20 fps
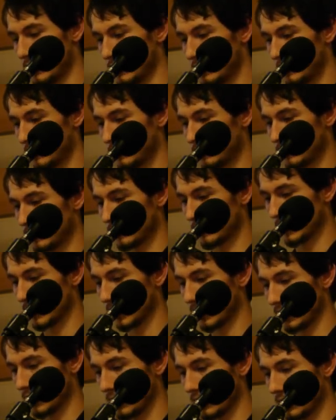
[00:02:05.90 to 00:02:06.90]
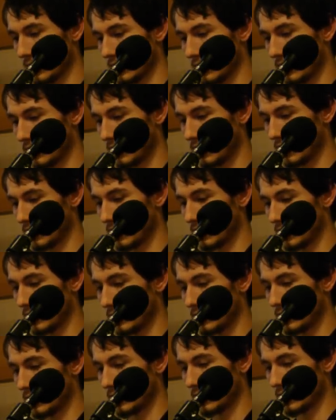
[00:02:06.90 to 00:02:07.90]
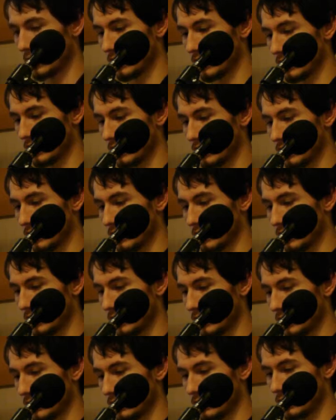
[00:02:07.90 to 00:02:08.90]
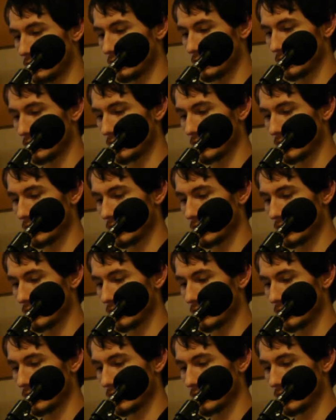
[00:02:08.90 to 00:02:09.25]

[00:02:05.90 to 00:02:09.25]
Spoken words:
(no one is talking)